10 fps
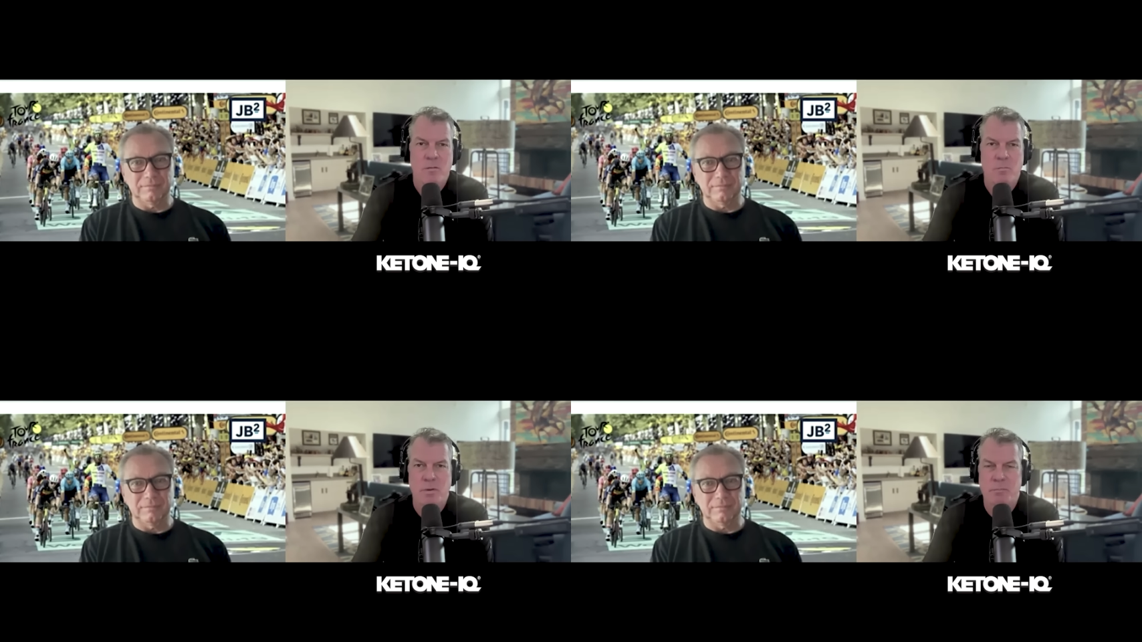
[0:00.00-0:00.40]

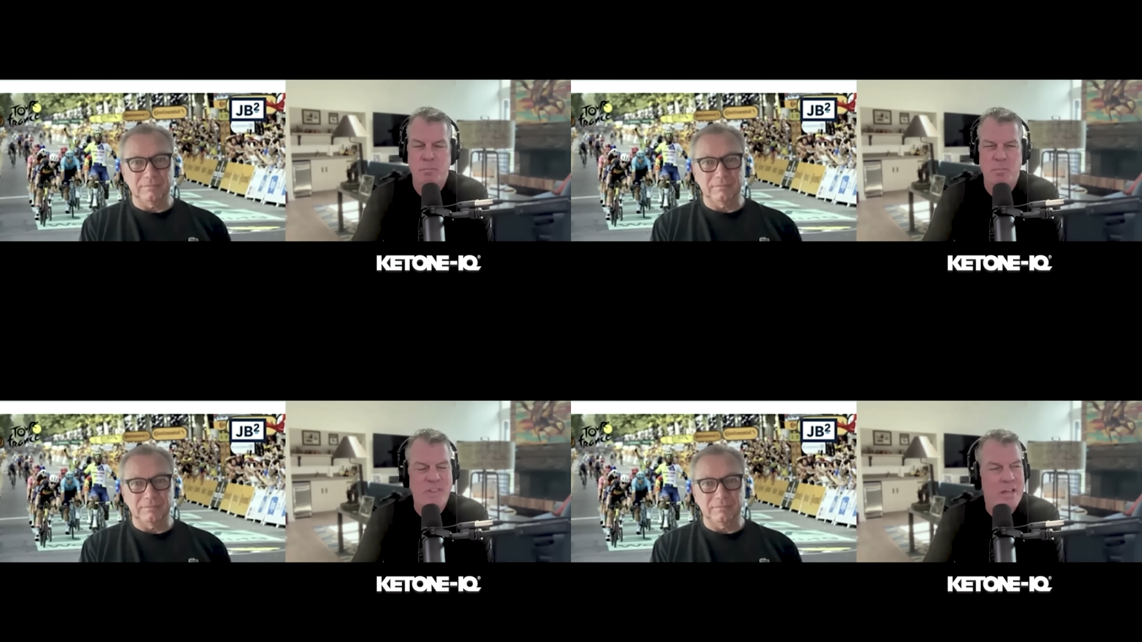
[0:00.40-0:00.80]
Speaker 1: but
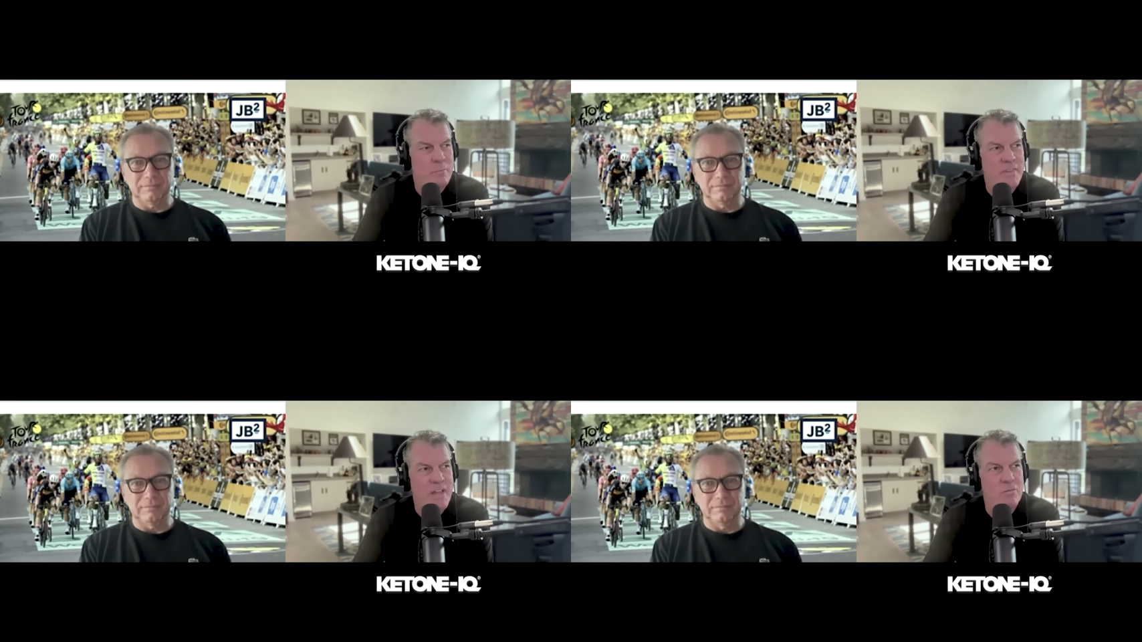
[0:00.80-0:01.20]

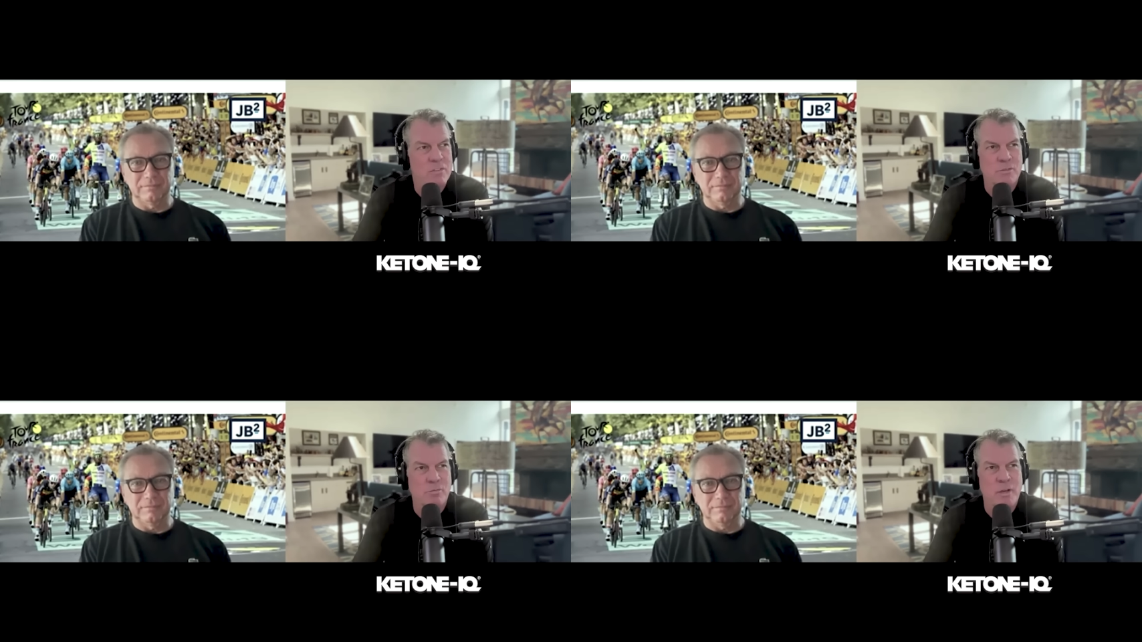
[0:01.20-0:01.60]
that that
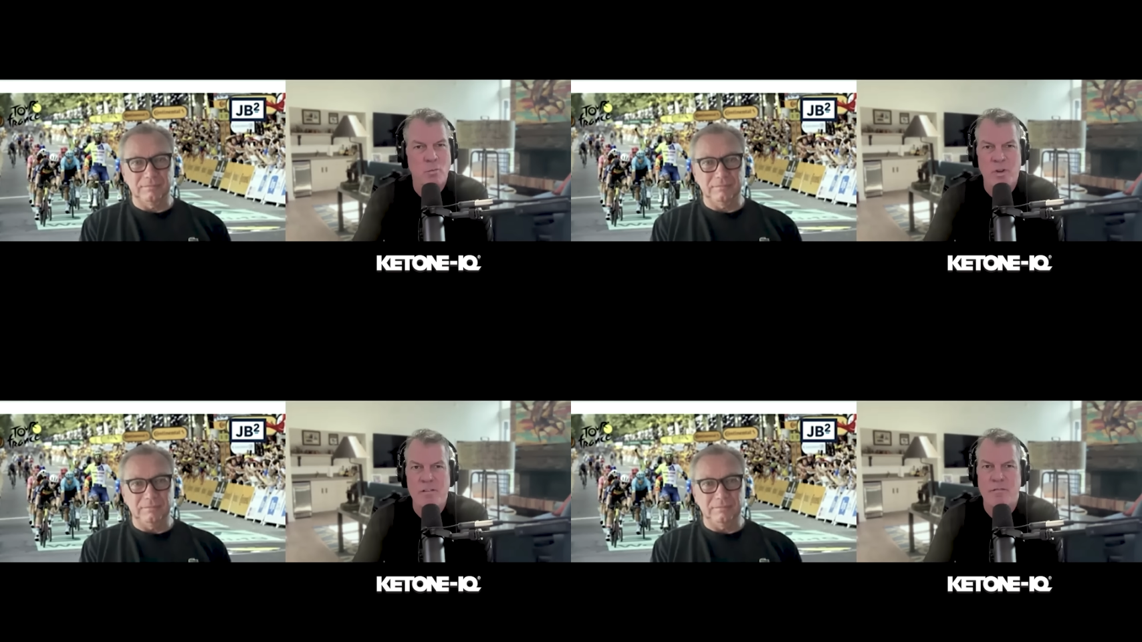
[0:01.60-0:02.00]
was it
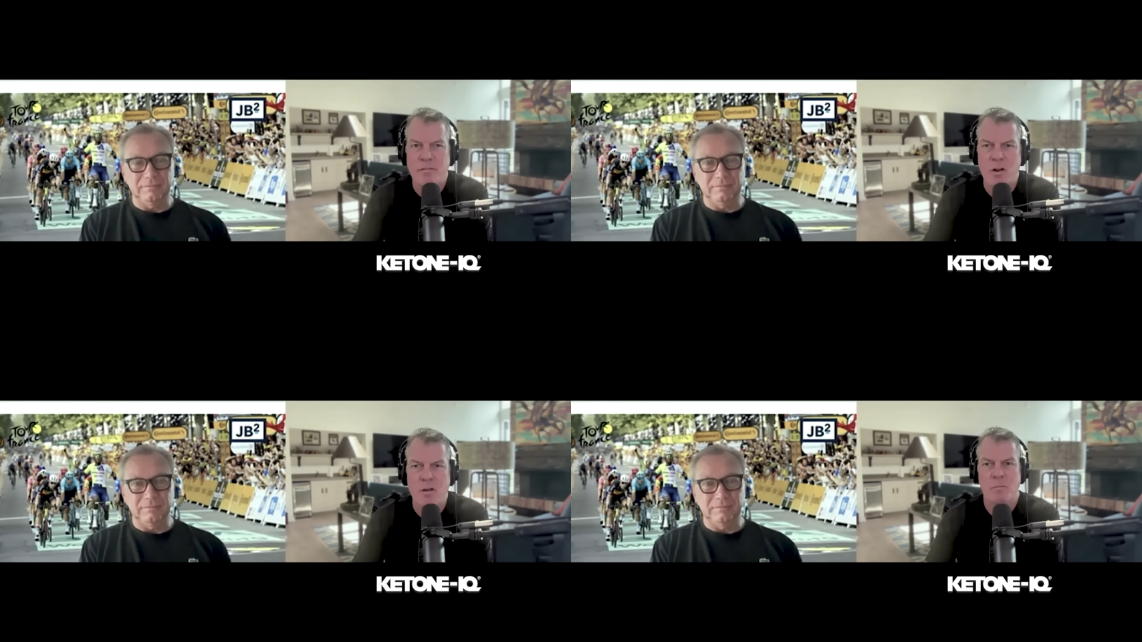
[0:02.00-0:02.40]
went
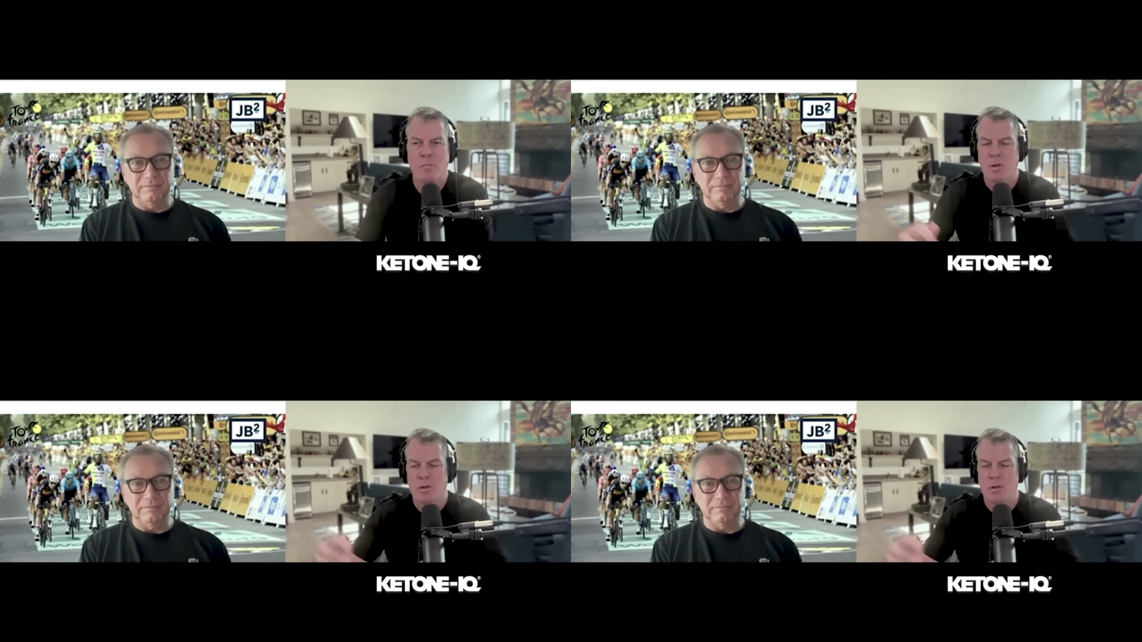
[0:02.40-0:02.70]
from